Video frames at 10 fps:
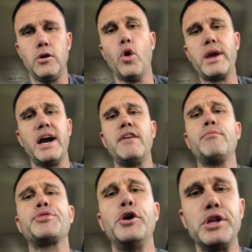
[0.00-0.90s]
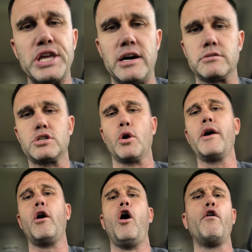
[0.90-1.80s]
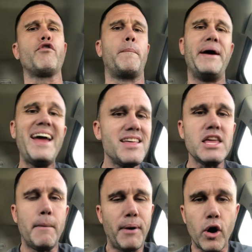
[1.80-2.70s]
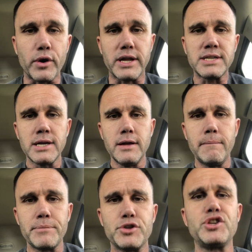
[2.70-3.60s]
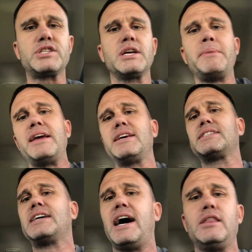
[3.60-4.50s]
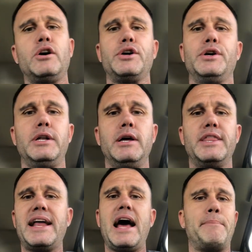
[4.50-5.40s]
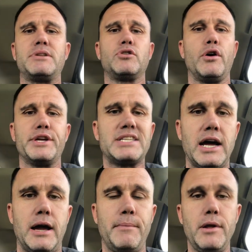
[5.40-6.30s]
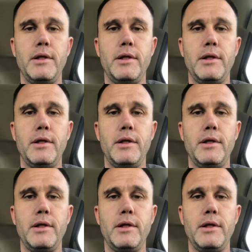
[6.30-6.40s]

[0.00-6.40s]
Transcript: Okay, I'll give him $30,000. So he'll overpay the opponent just to make his guy look good. That happens all the time.